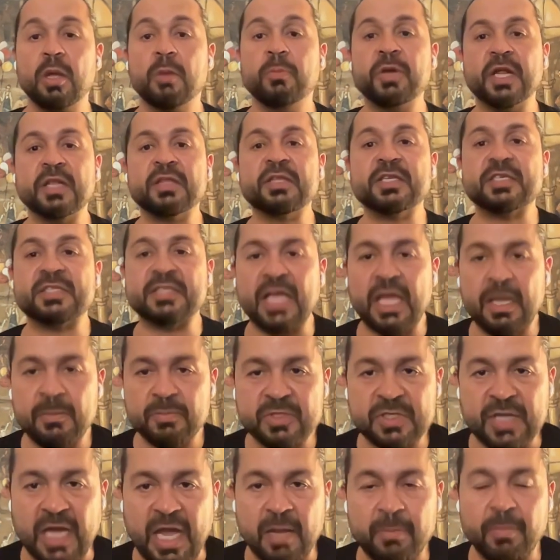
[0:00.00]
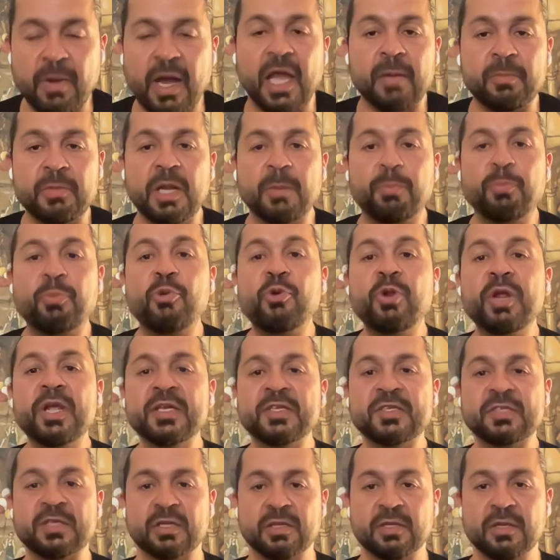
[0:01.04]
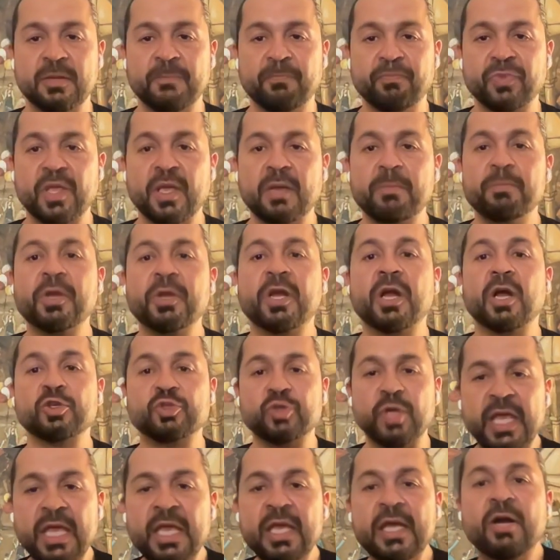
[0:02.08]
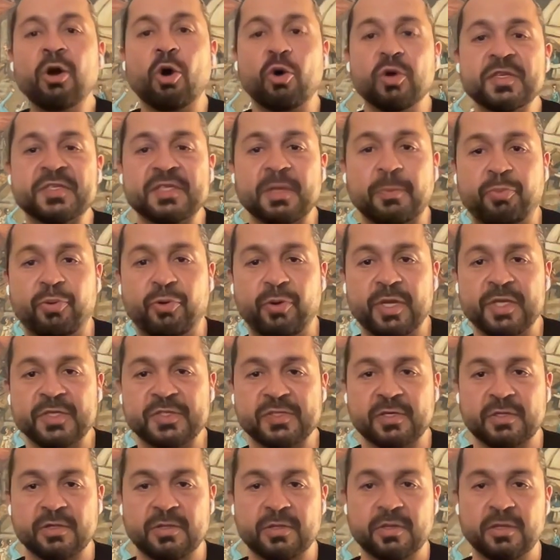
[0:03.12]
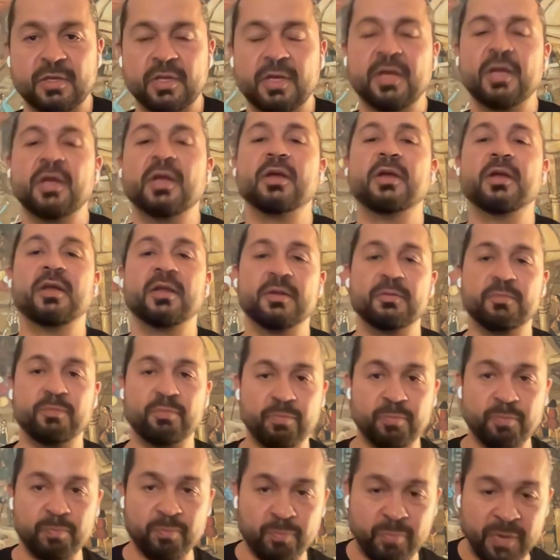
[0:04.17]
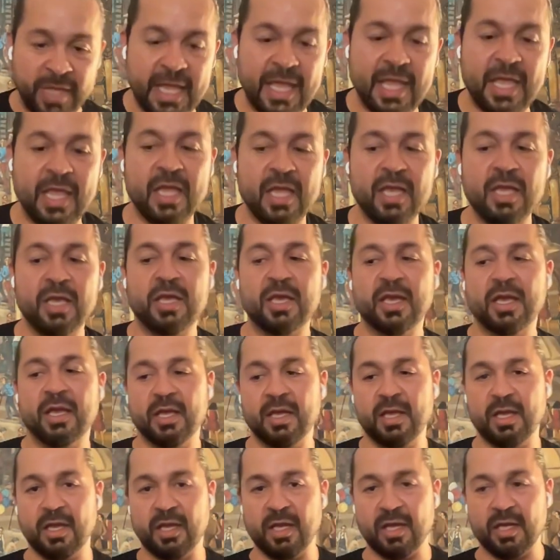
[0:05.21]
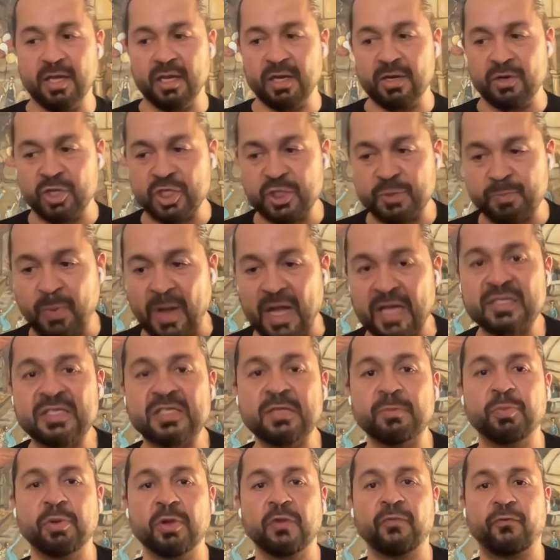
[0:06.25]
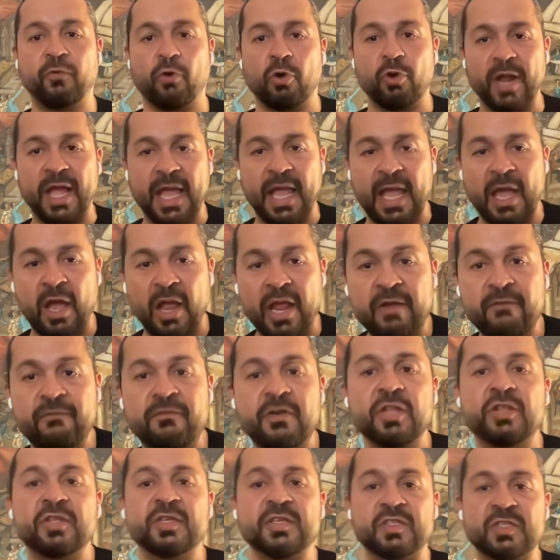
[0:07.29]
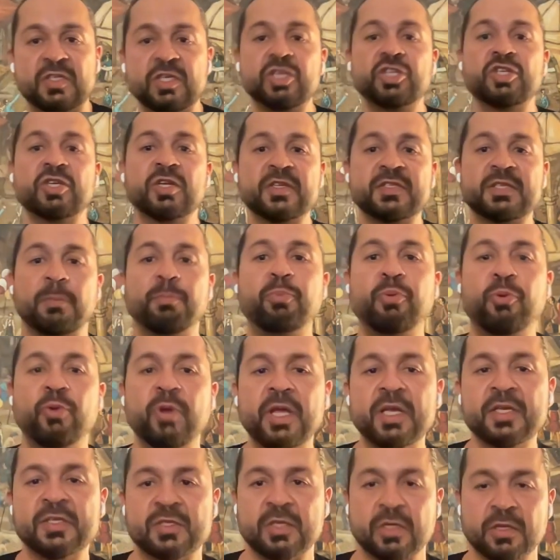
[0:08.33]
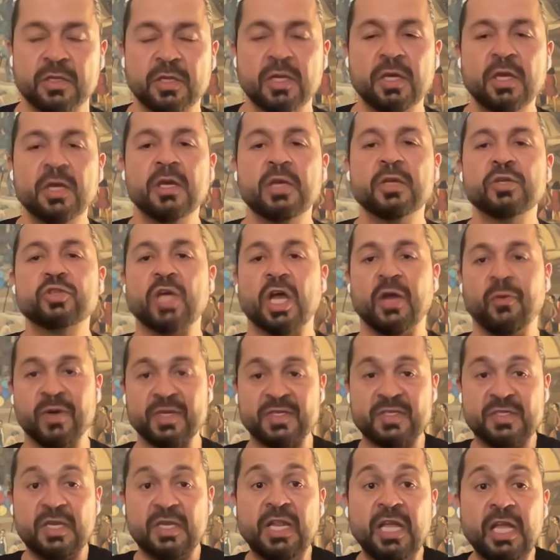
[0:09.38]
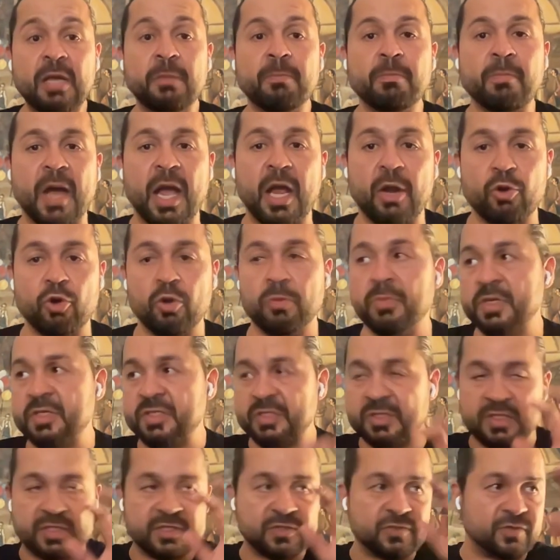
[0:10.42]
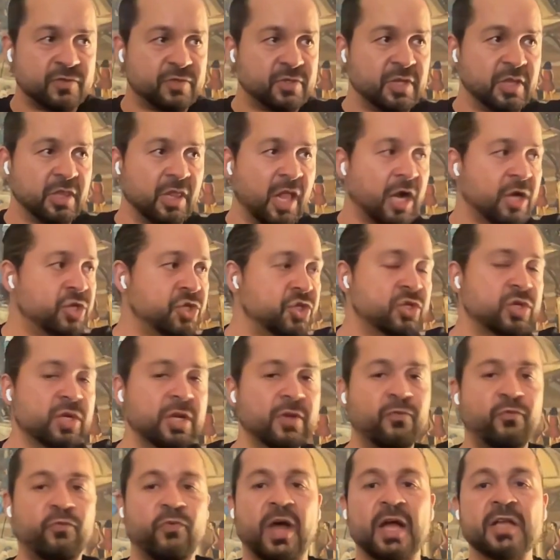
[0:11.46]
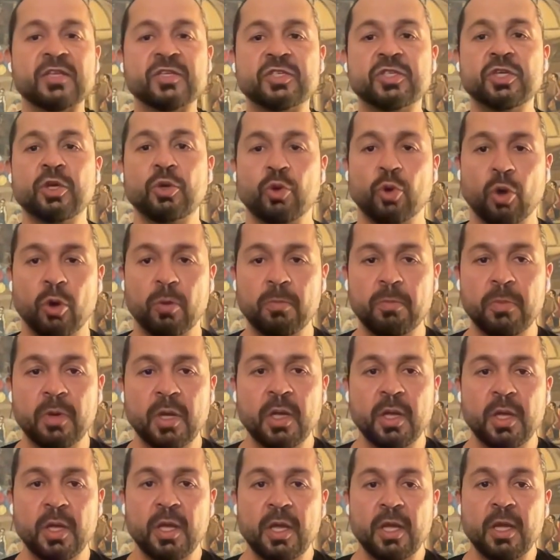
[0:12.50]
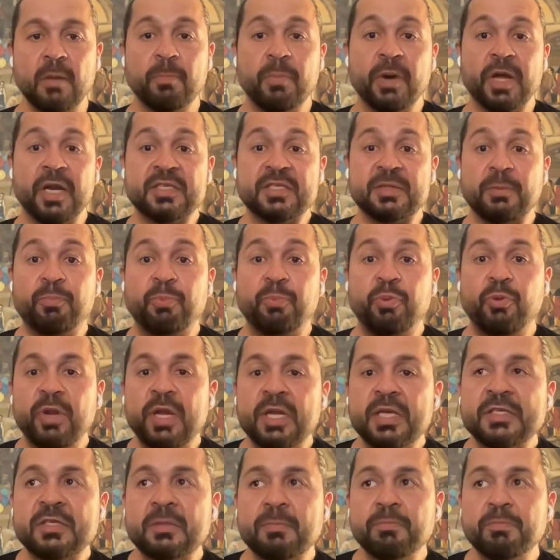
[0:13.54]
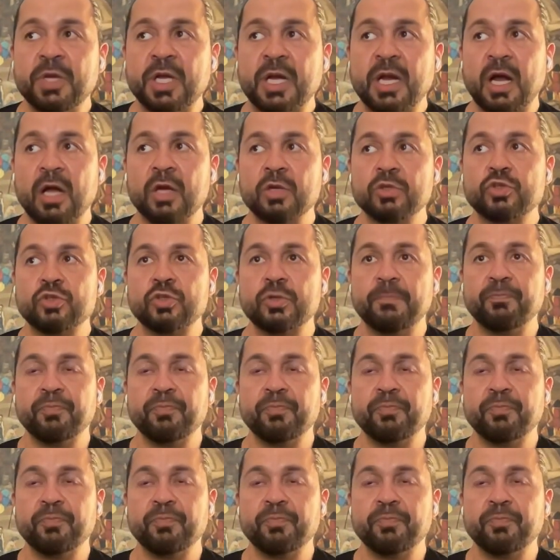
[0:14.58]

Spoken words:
but at the same time, I am in a prison because ego is a prison. Being responsible for every decision is a prison. So I was sitting in my room, is this luxury, fancy room, but it's a prison because